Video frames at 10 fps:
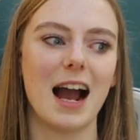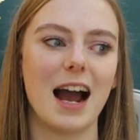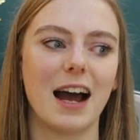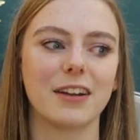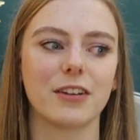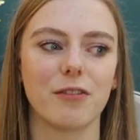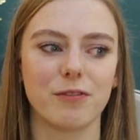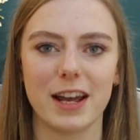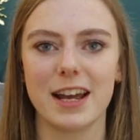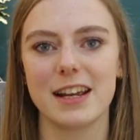And
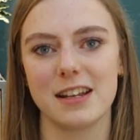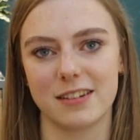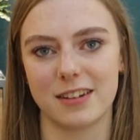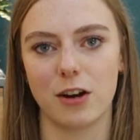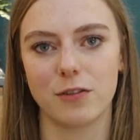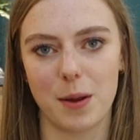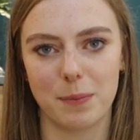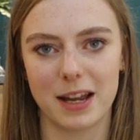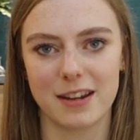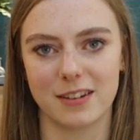they sell their
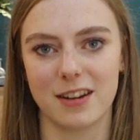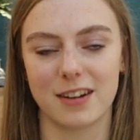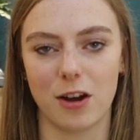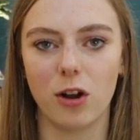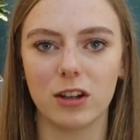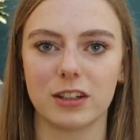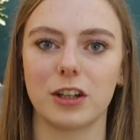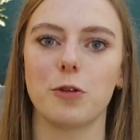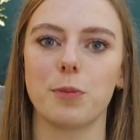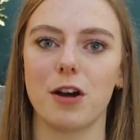blazers at Holland
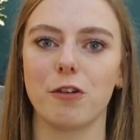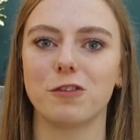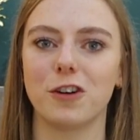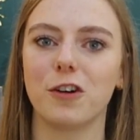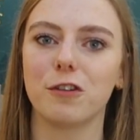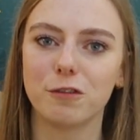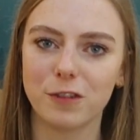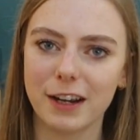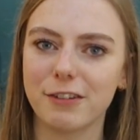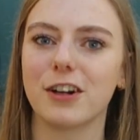Cooper for
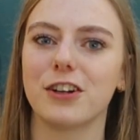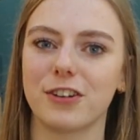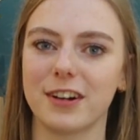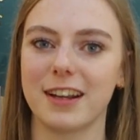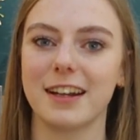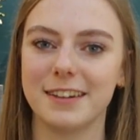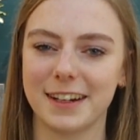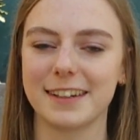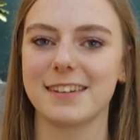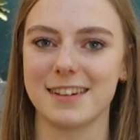
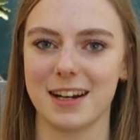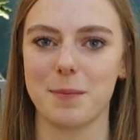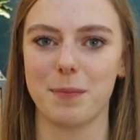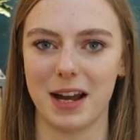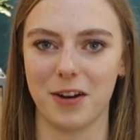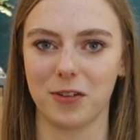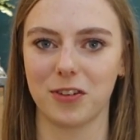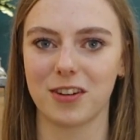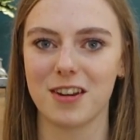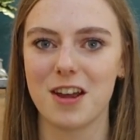
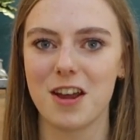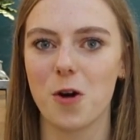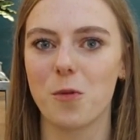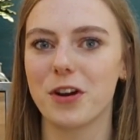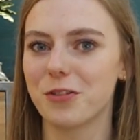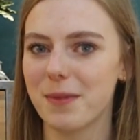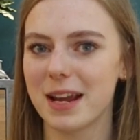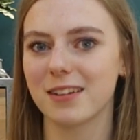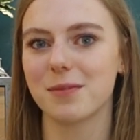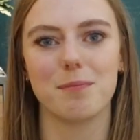£599, which
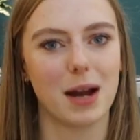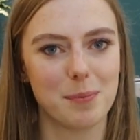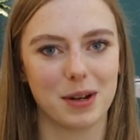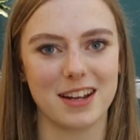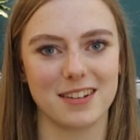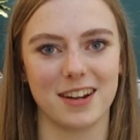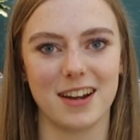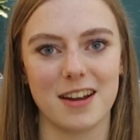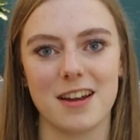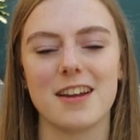makes my
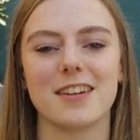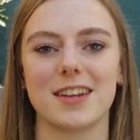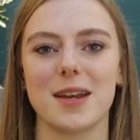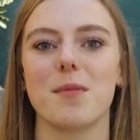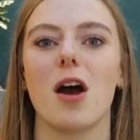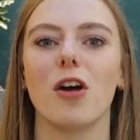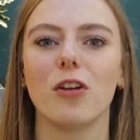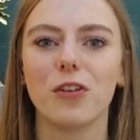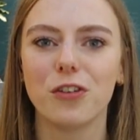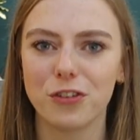blazer seem
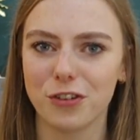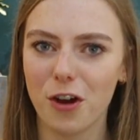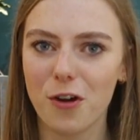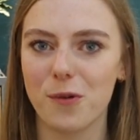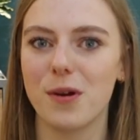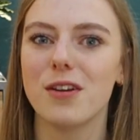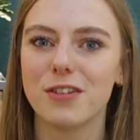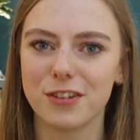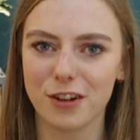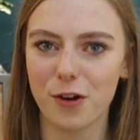so
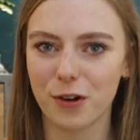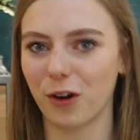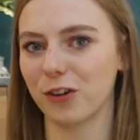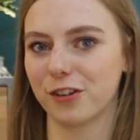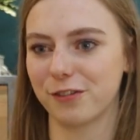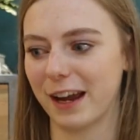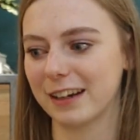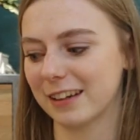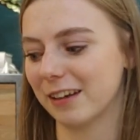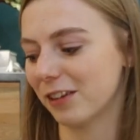cost
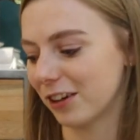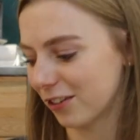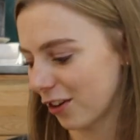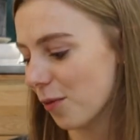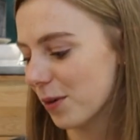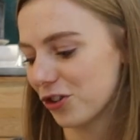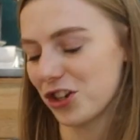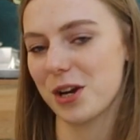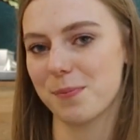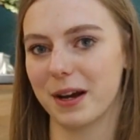effective and so much
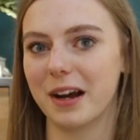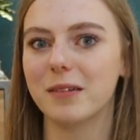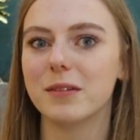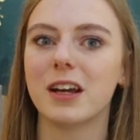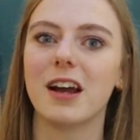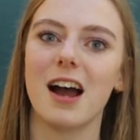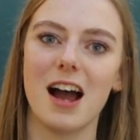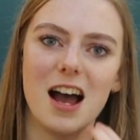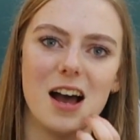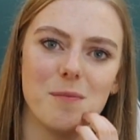cheaper.
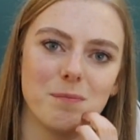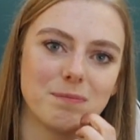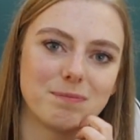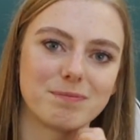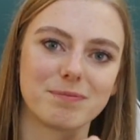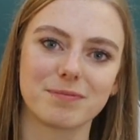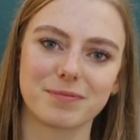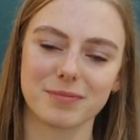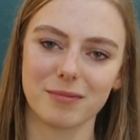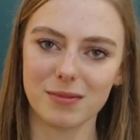I
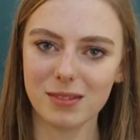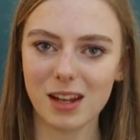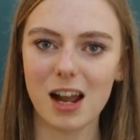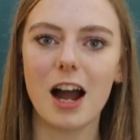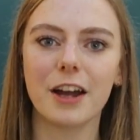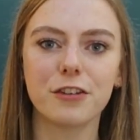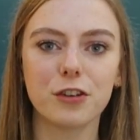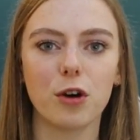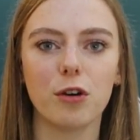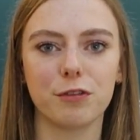
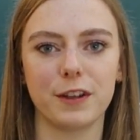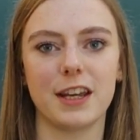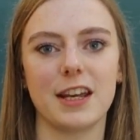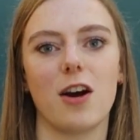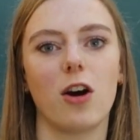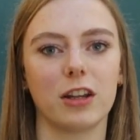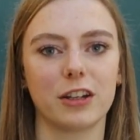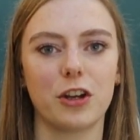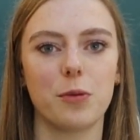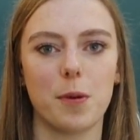saw the
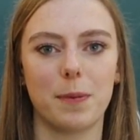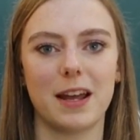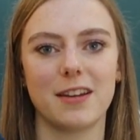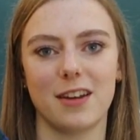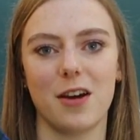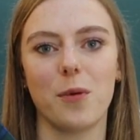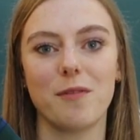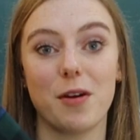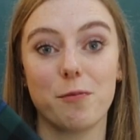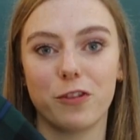Holland Cooper blazer
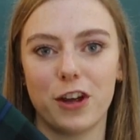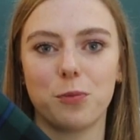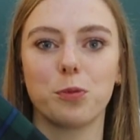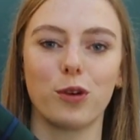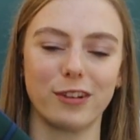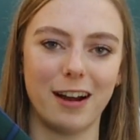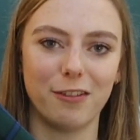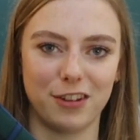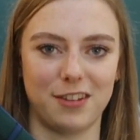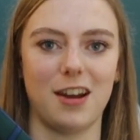when they first brought
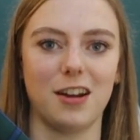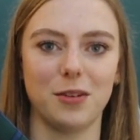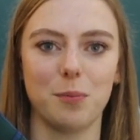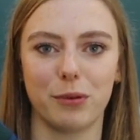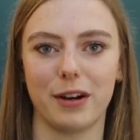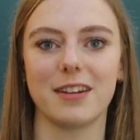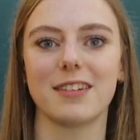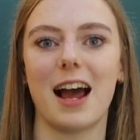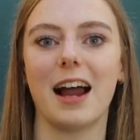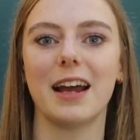out this tartan print
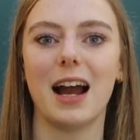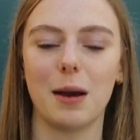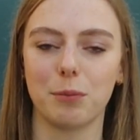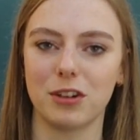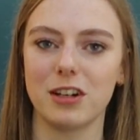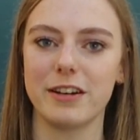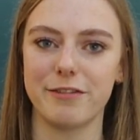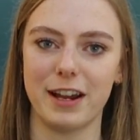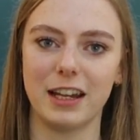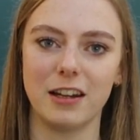and absolutely
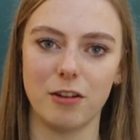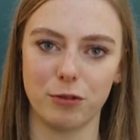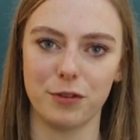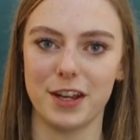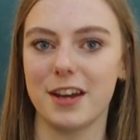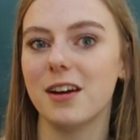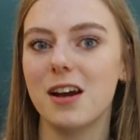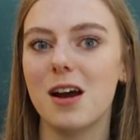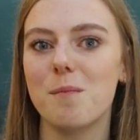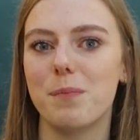fell in love with it,
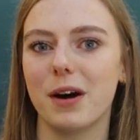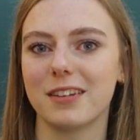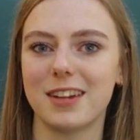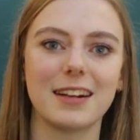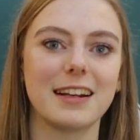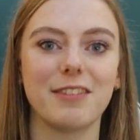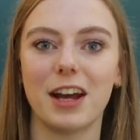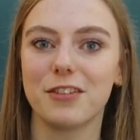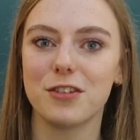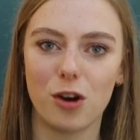but sadly
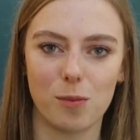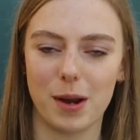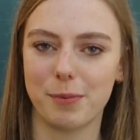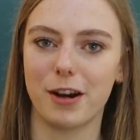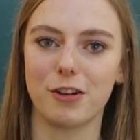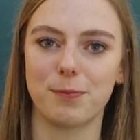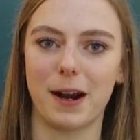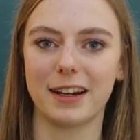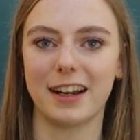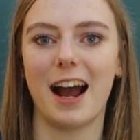that is not my price
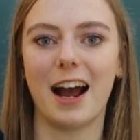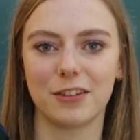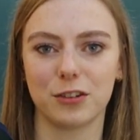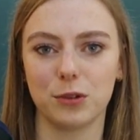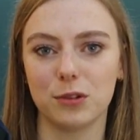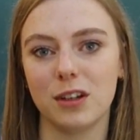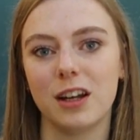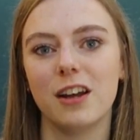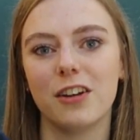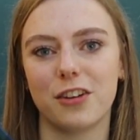bracket at all.
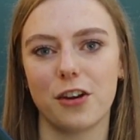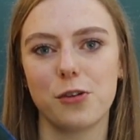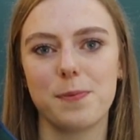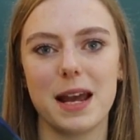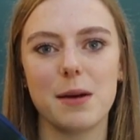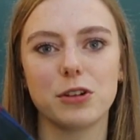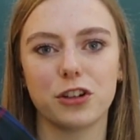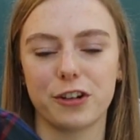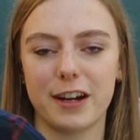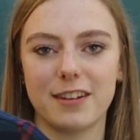So to be able to
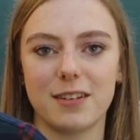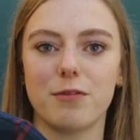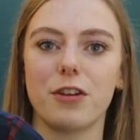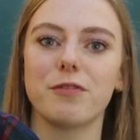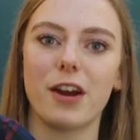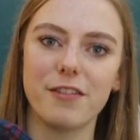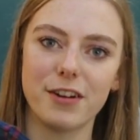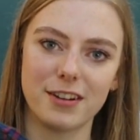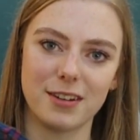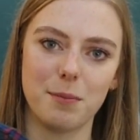create something very,
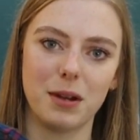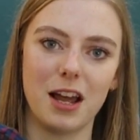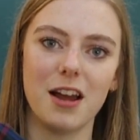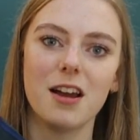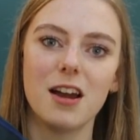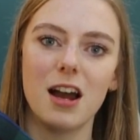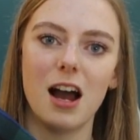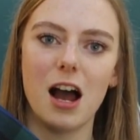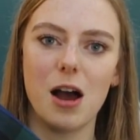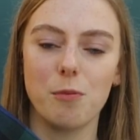very similar
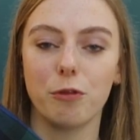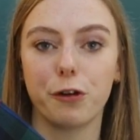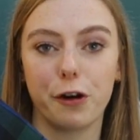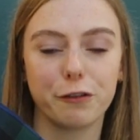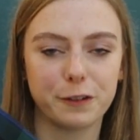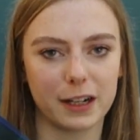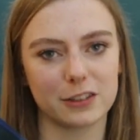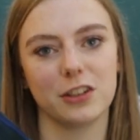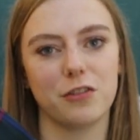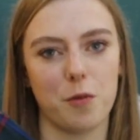for a
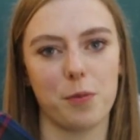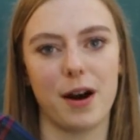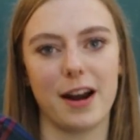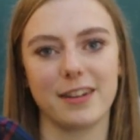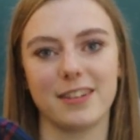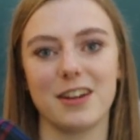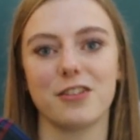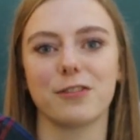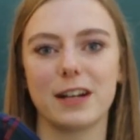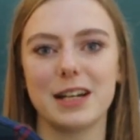fraction of the price
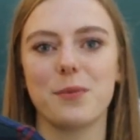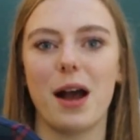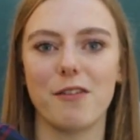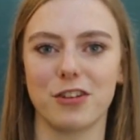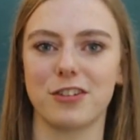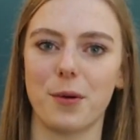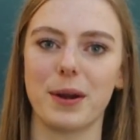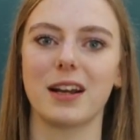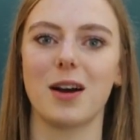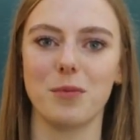is really where the
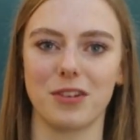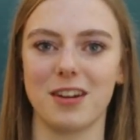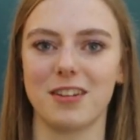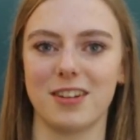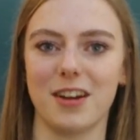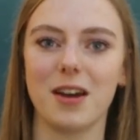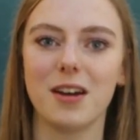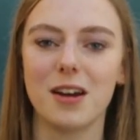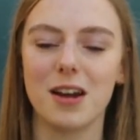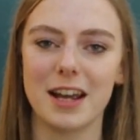sewing comes into
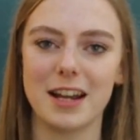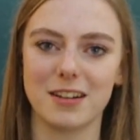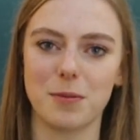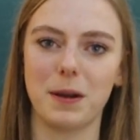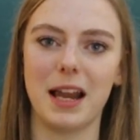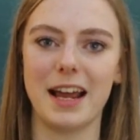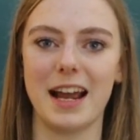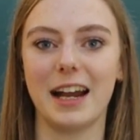play,